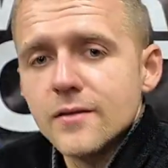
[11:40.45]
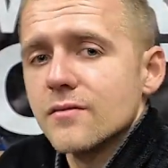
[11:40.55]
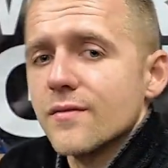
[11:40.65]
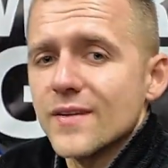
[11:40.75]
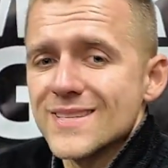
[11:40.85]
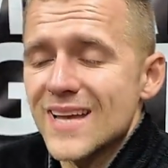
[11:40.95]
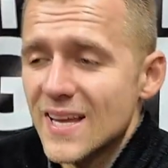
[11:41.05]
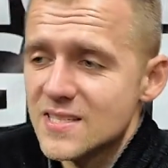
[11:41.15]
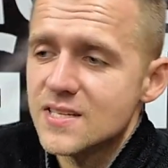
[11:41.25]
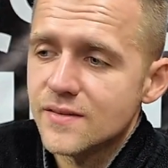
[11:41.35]
They're a
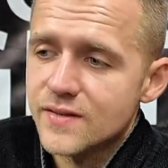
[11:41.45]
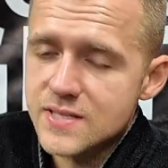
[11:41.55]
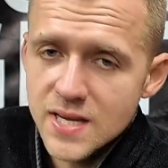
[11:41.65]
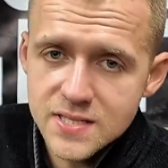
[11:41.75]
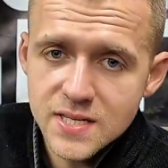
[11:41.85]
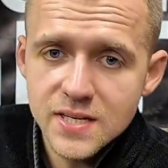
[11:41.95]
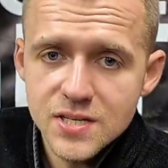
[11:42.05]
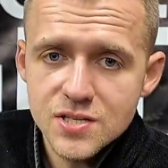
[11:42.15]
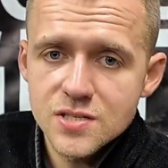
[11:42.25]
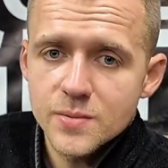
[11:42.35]
fantastic, fantastic
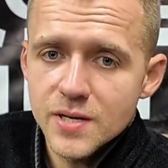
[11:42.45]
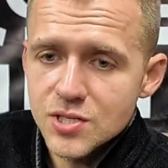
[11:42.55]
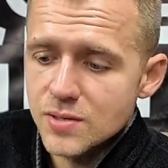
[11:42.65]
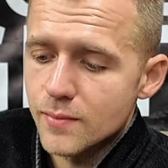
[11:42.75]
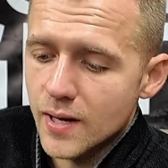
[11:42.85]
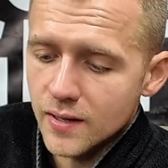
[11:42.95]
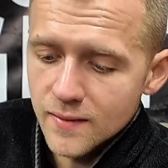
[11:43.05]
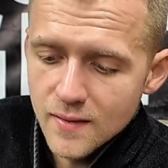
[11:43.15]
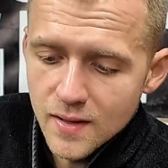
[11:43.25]
addition to any gym bag.